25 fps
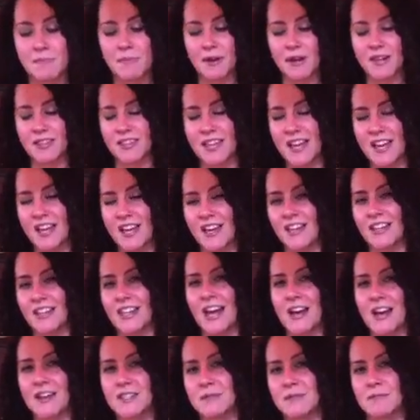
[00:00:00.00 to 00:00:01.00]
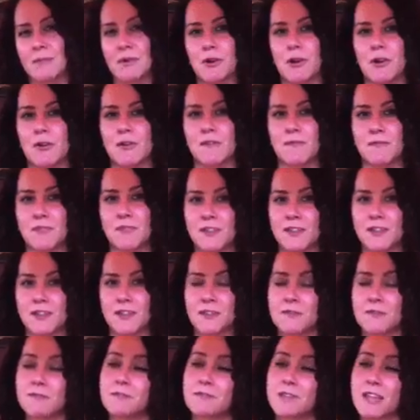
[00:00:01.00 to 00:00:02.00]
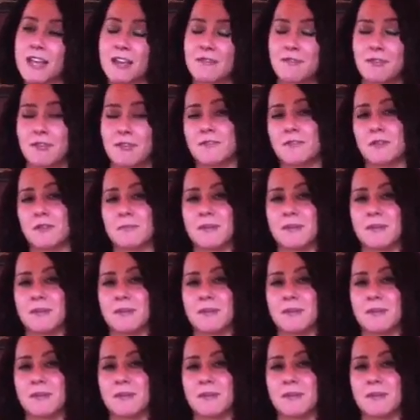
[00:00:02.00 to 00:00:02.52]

but that allows more of the flavor of